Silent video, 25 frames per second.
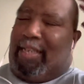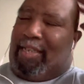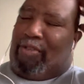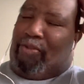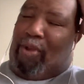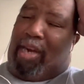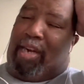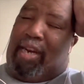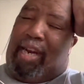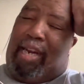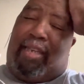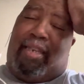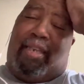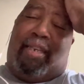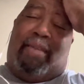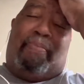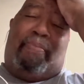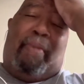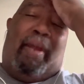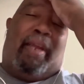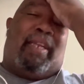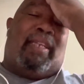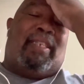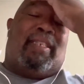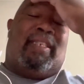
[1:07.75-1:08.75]
Try not
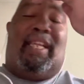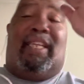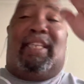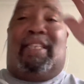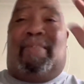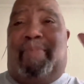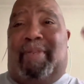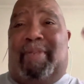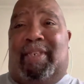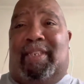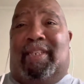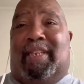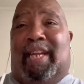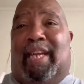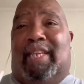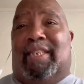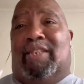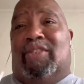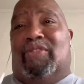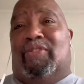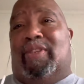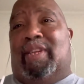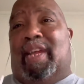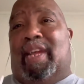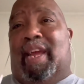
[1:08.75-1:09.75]
make as less mistakes as
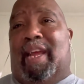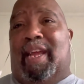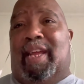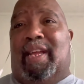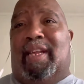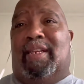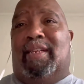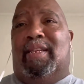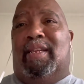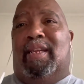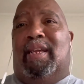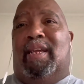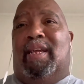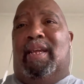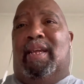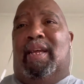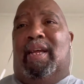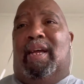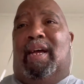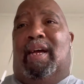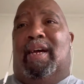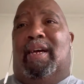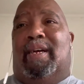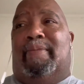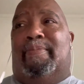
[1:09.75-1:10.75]
you can.
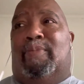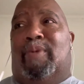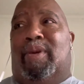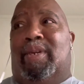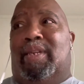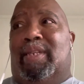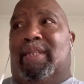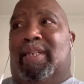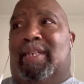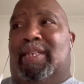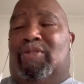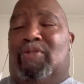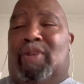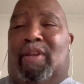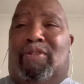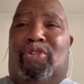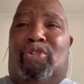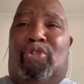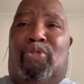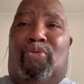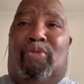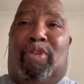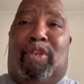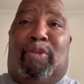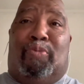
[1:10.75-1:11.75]
Um, one of the things you have to
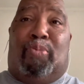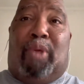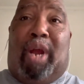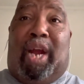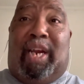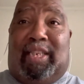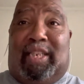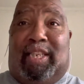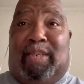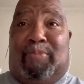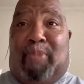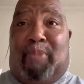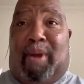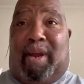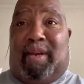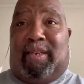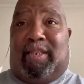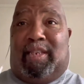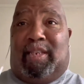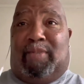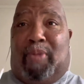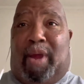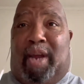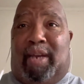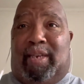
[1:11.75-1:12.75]
do is practice, practice,
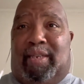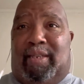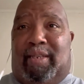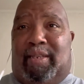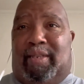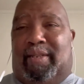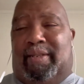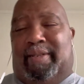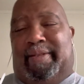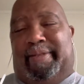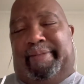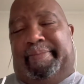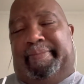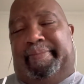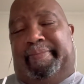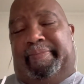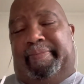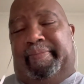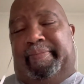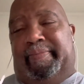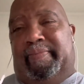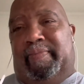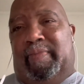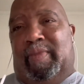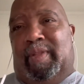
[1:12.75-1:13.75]
practice.
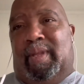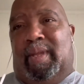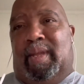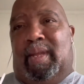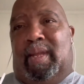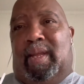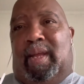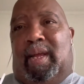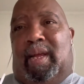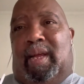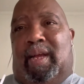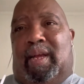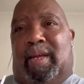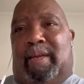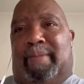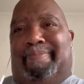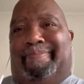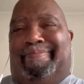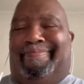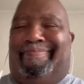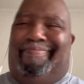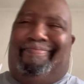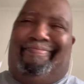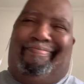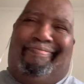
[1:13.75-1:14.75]
Um,
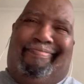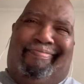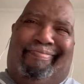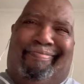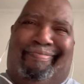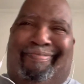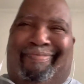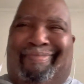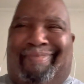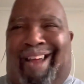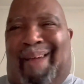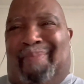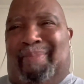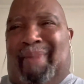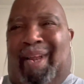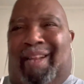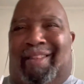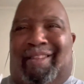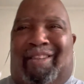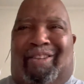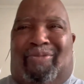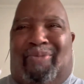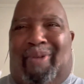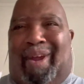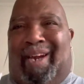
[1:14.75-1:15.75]
I'm not
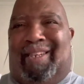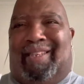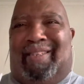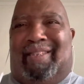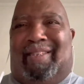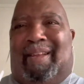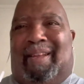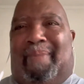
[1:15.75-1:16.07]
the greatest.